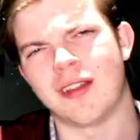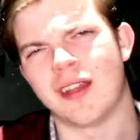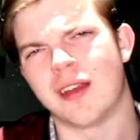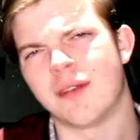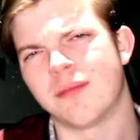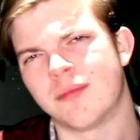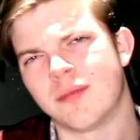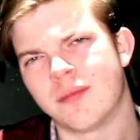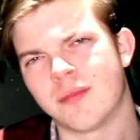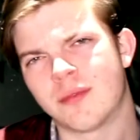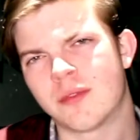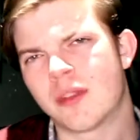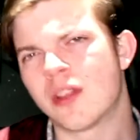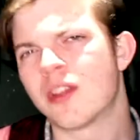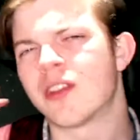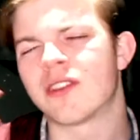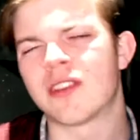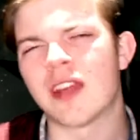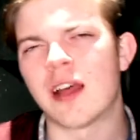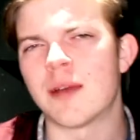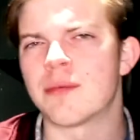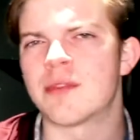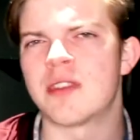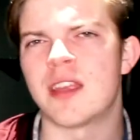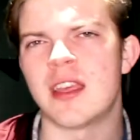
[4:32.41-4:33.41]
I'm gonna
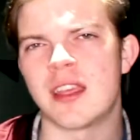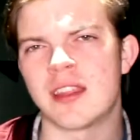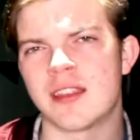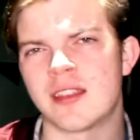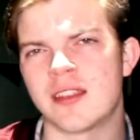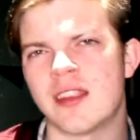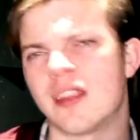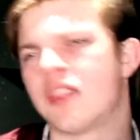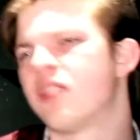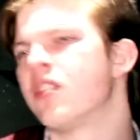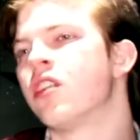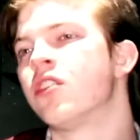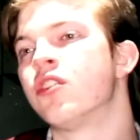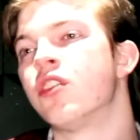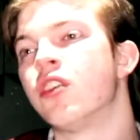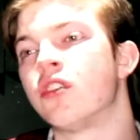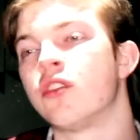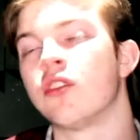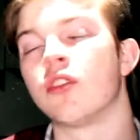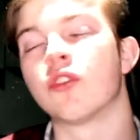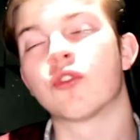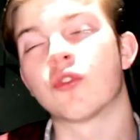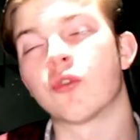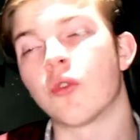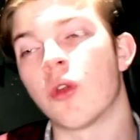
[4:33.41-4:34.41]
stop saying that this
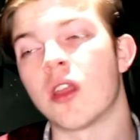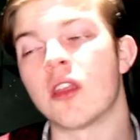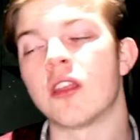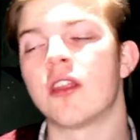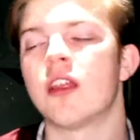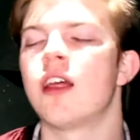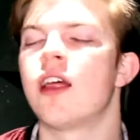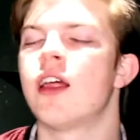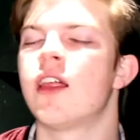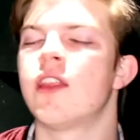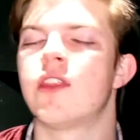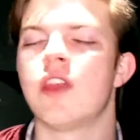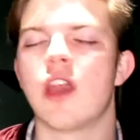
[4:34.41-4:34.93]
looks great.